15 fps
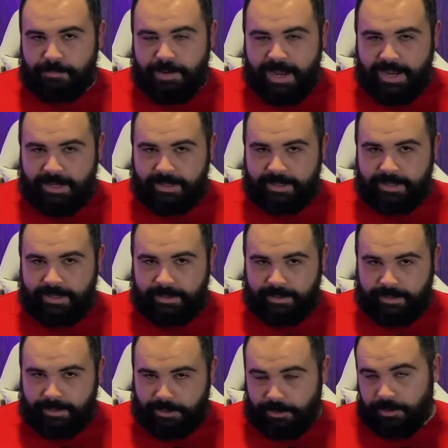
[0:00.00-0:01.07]
back
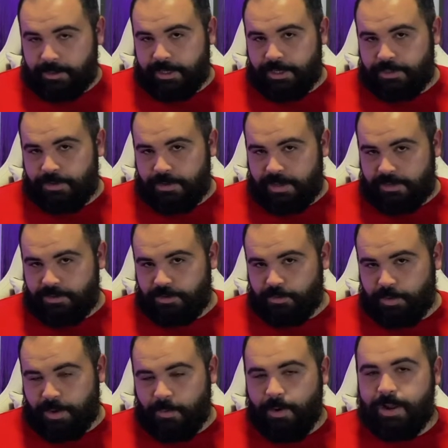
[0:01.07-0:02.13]
early
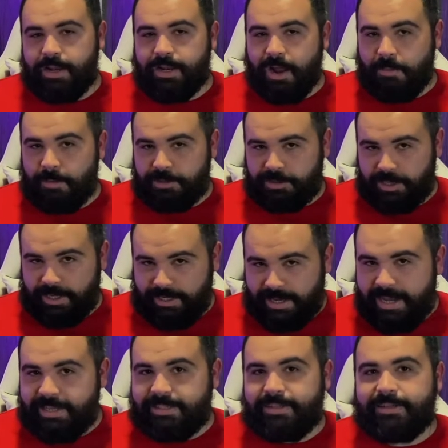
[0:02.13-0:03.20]
2021 and how much I
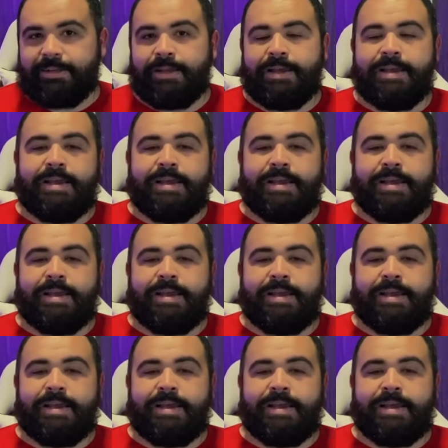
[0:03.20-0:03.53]
liked it.